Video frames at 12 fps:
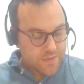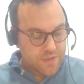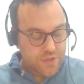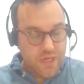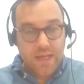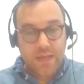
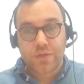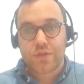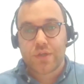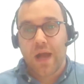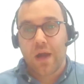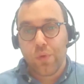
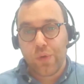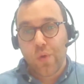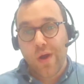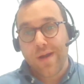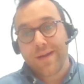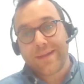change how we
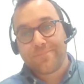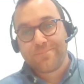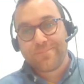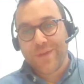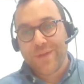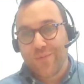work,
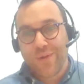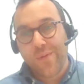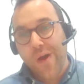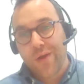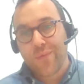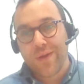who we
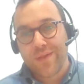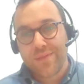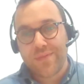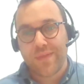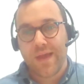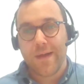work with,
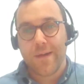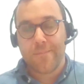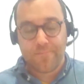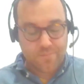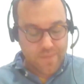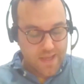
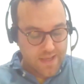and